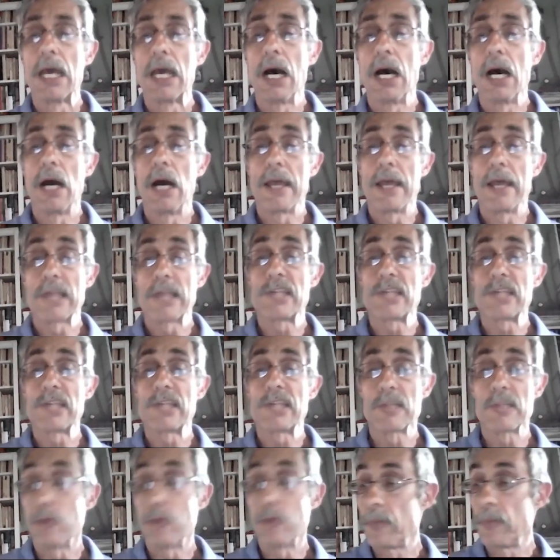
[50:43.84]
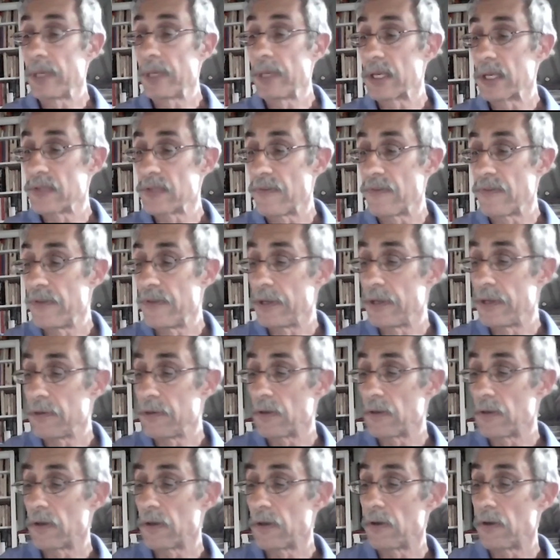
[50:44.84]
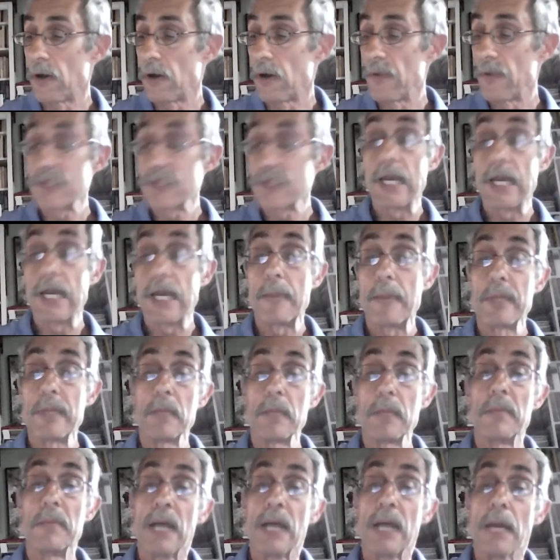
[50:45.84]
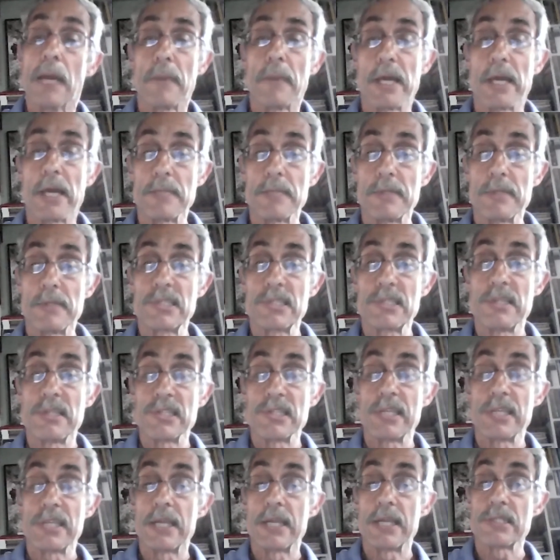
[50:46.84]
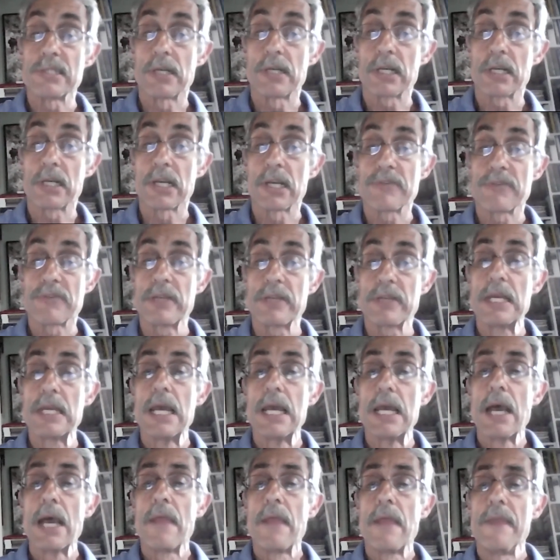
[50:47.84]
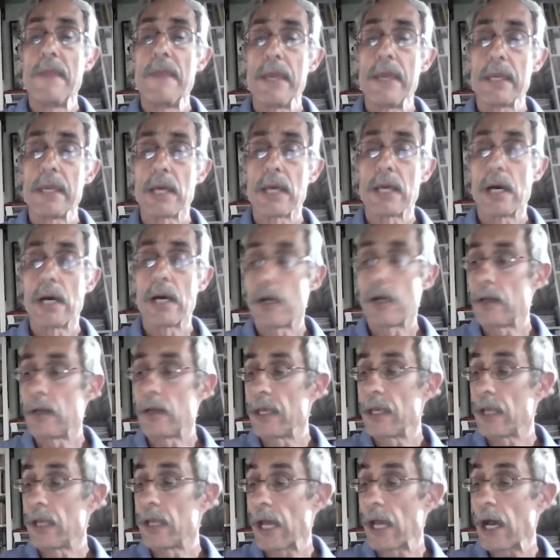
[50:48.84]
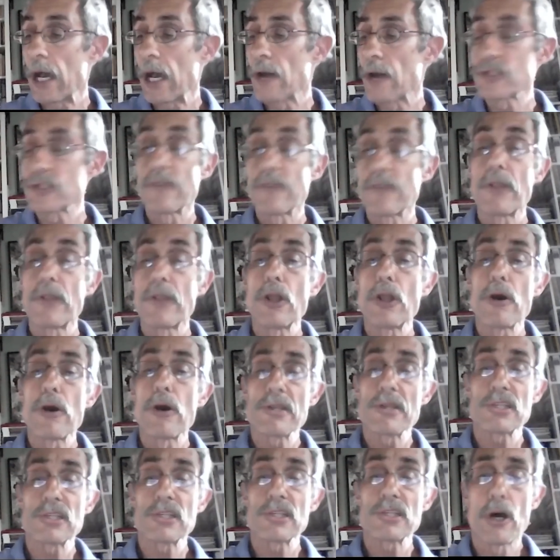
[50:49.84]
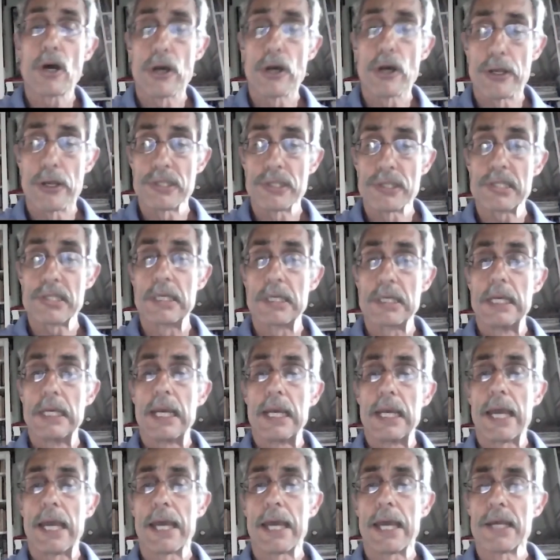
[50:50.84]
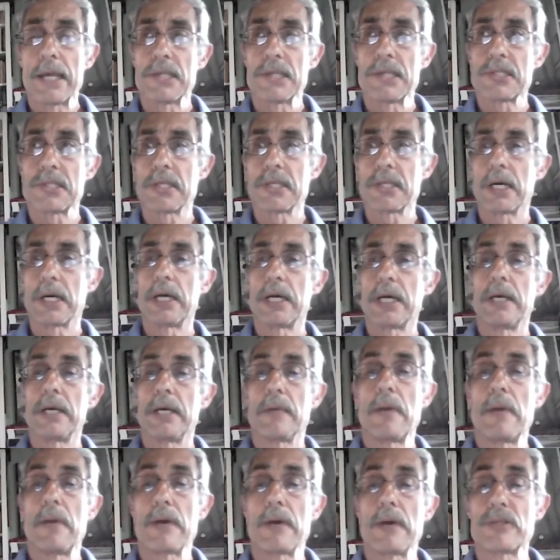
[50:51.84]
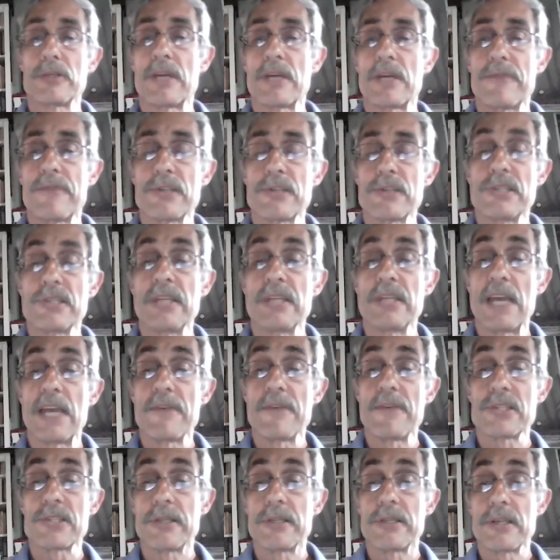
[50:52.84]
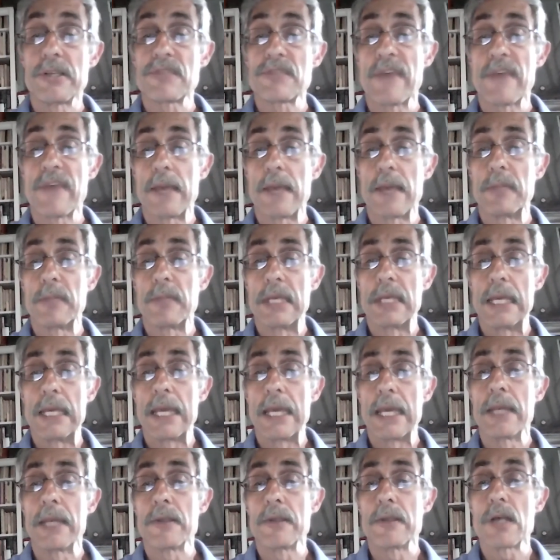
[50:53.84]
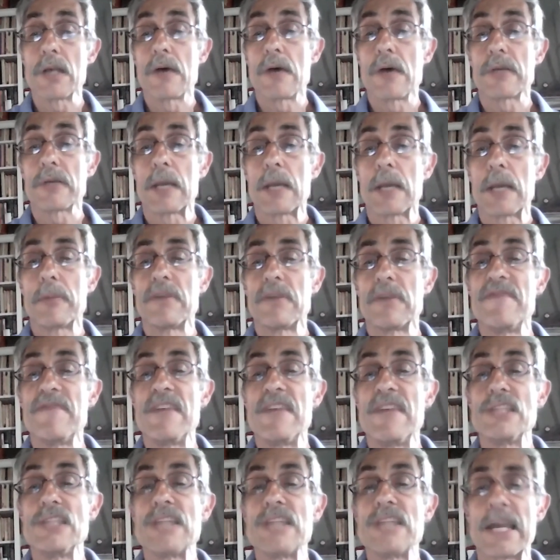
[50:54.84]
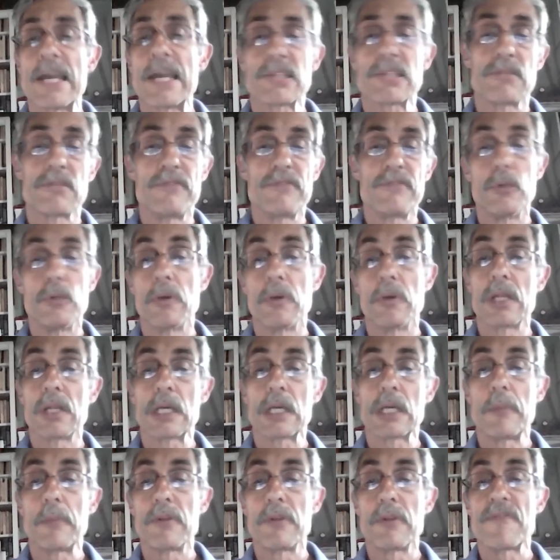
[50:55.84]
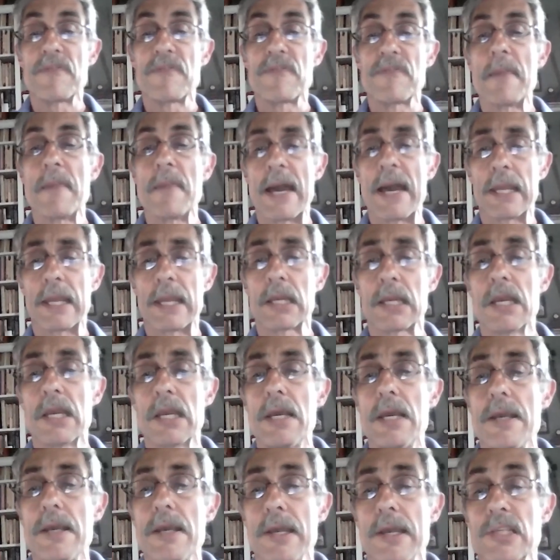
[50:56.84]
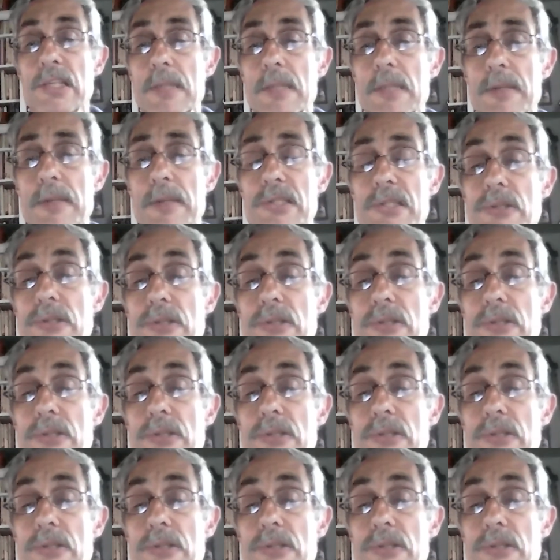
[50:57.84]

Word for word: Uh, accessible because of the uh, all that's happening beyond monuments these days in our country. The uh, House of the Lost Cause has uh, about Jefferson Davis and his family, and a couple of vignettes, if you will, a couple of thematic exhibits in